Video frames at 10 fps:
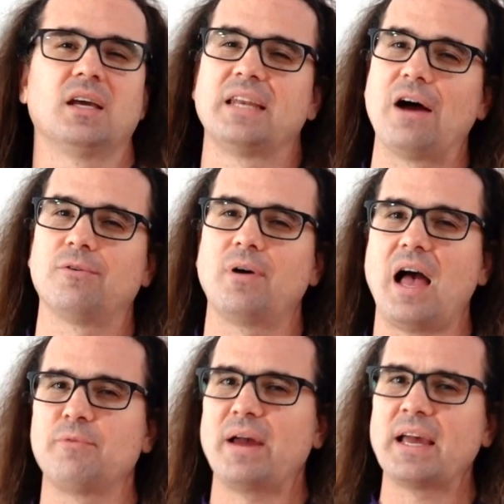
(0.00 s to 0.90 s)
Now,
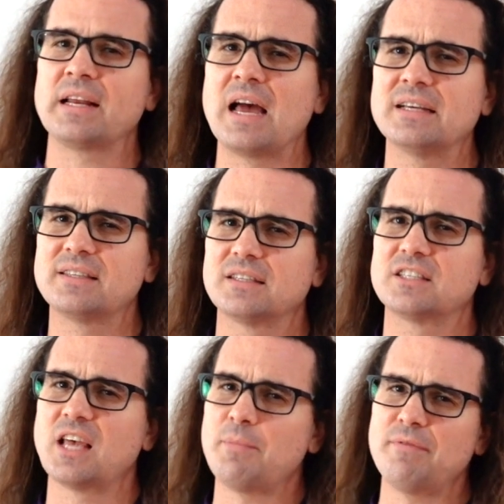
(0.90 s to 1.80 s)
I recognize that
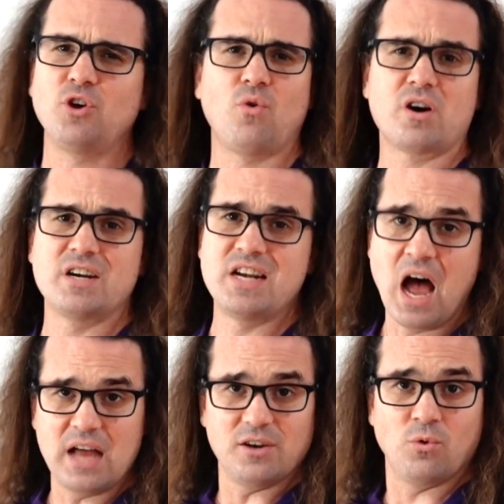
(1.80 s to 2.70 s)
some of you are
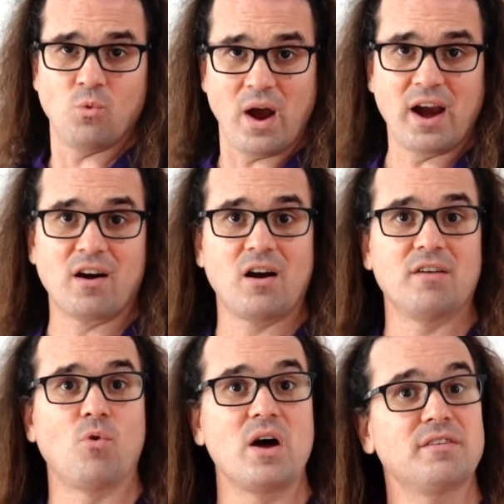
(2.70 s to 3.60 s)
not aware
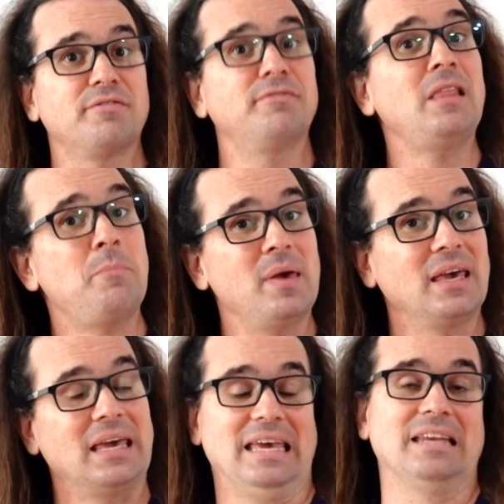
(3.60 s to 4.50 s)
of what
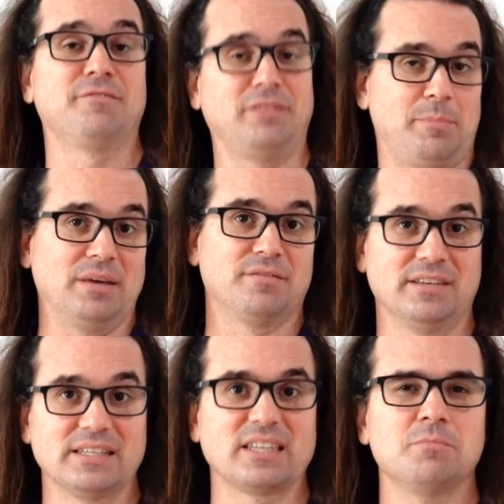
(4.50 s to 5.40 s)
flipping in flipping
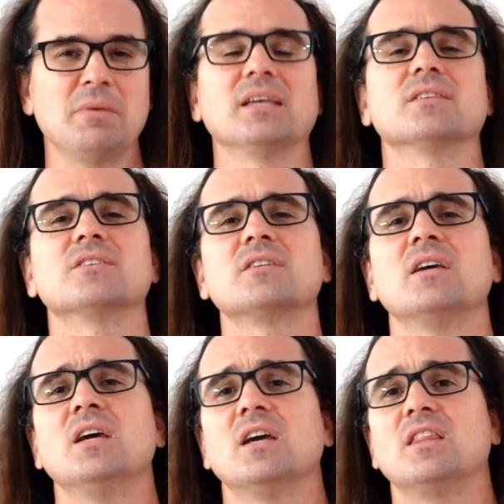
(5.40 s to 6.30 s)
physics means.
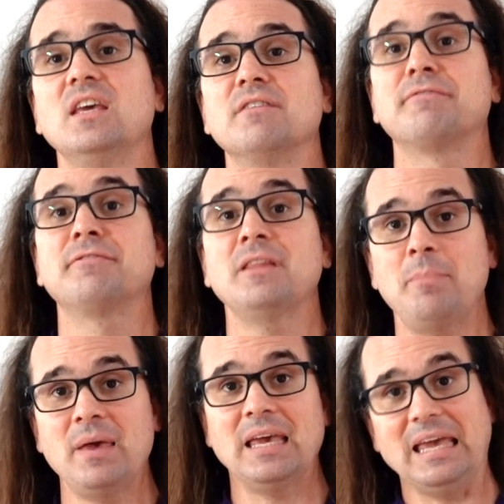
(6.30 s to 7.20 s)
The
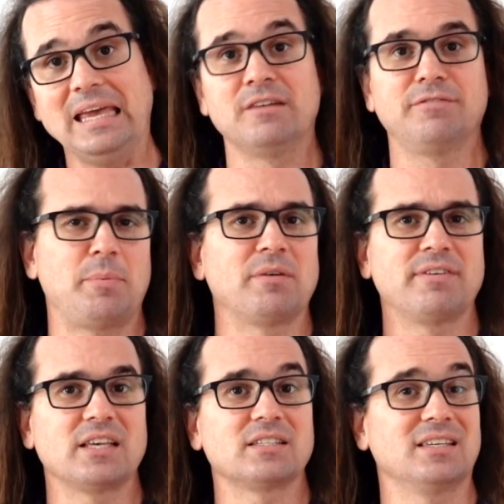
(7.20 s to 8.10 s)
flipping in flipping
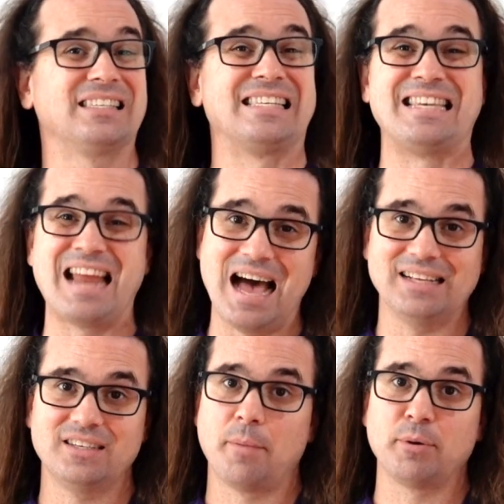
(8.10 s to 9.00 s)
physics is
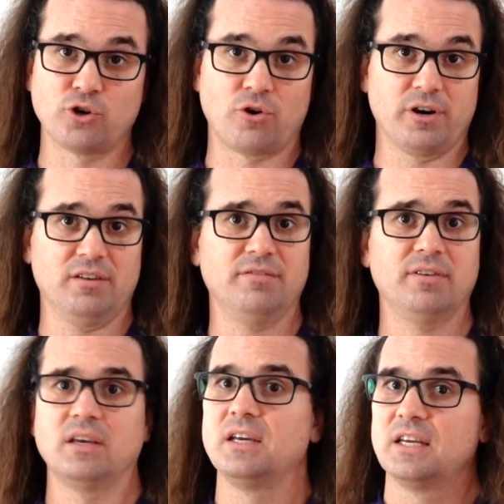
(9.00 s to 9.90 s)
not a pejorative,
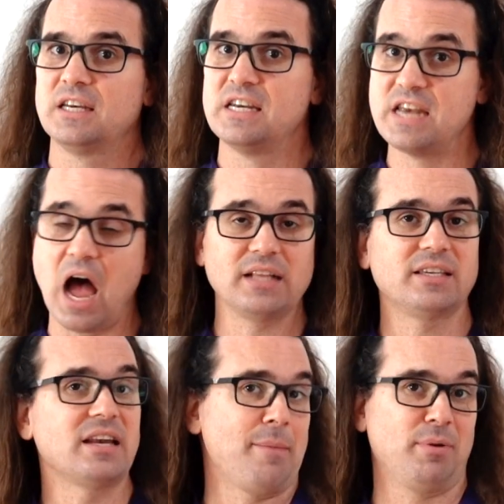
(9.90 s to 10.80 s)

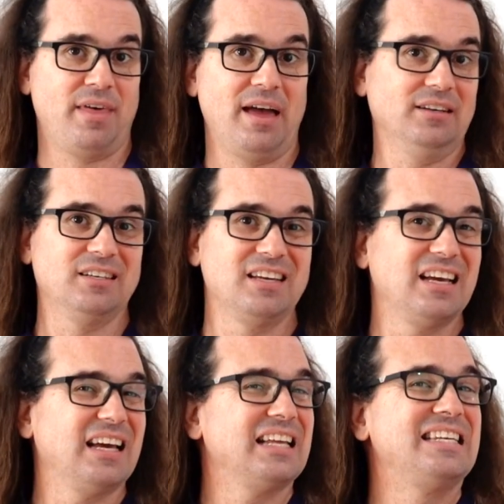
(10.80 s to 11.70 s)
not an epithet,
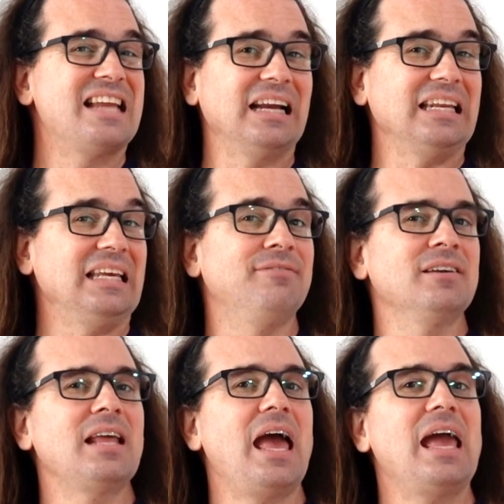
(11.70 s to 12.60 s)
not
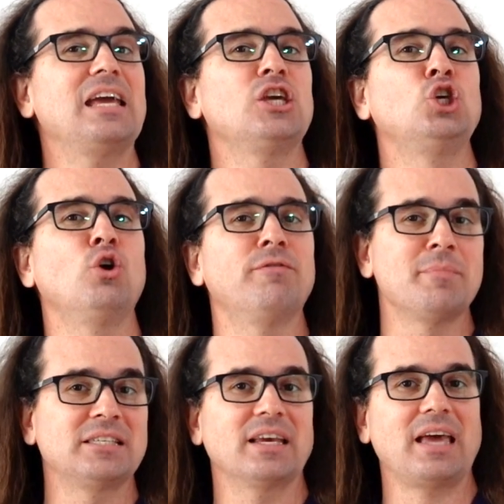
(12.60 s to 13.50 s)
even a
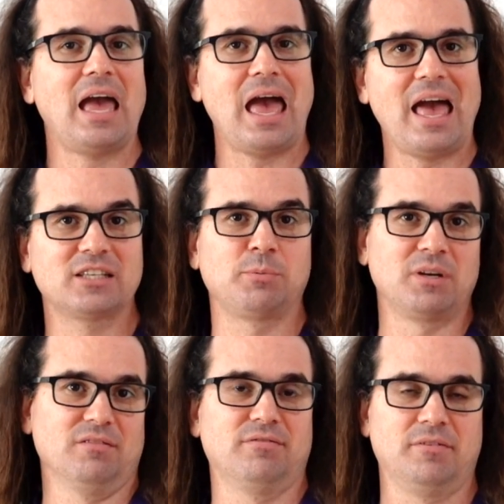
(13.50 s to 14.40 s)
euphemistic
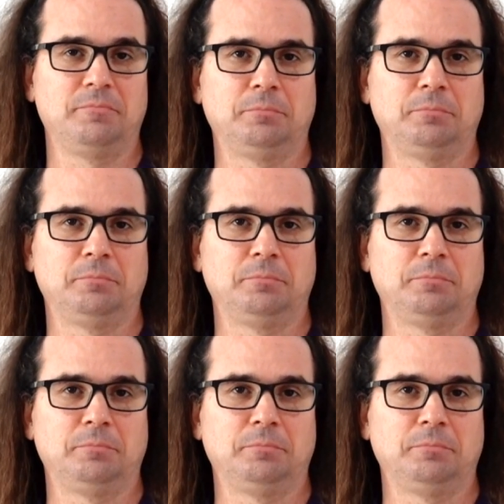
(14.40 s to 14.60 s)
expletive.